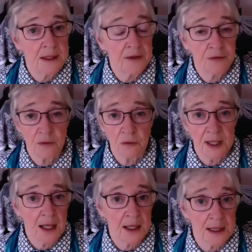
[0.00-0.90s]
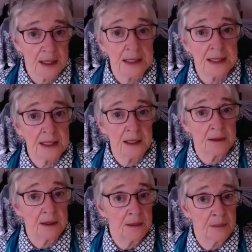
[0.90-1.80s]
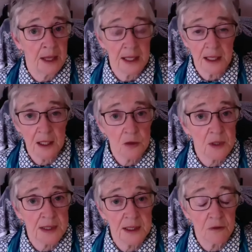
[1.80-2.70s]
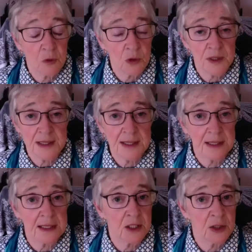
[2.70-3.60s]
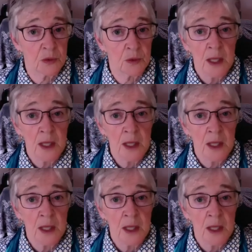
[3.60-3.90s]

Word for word: different realities in in many countries, and of course, it's linked to